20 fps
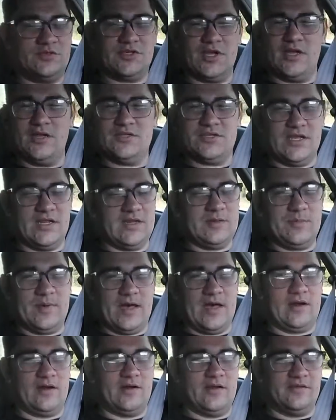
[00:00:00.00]
change any
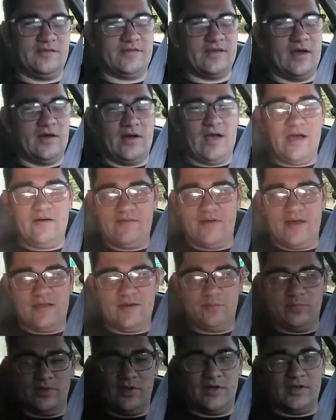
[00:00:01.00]
batteries out. I haven't
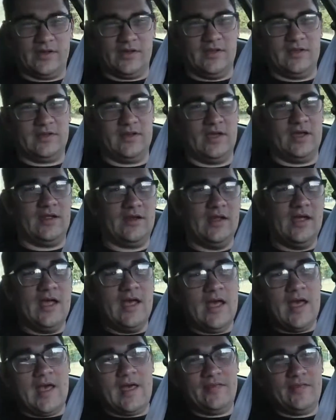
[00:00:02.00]
had to plug it in yet.
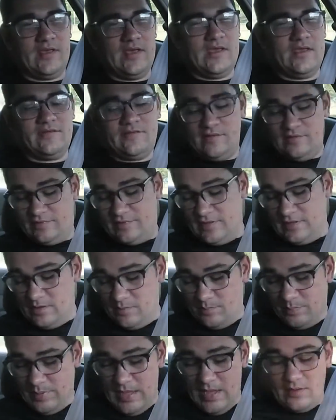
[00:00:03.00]
And the easy thing
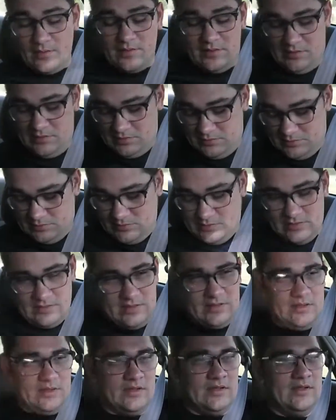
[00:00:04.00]
about it
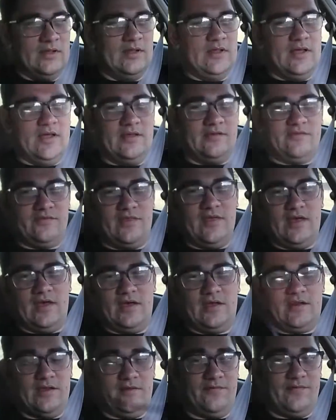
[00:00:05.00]
is
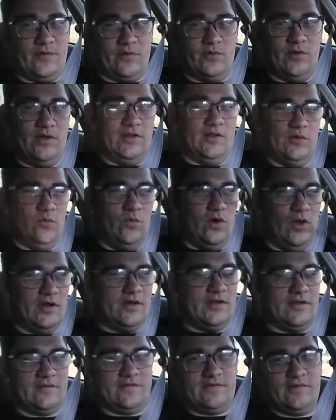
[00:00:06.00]
that if I really
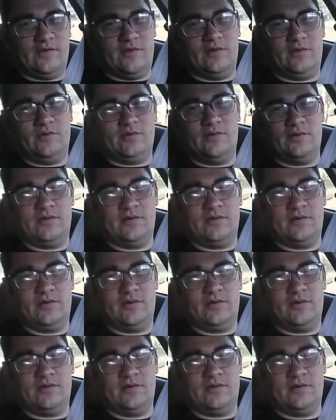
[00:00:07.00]
wanted to,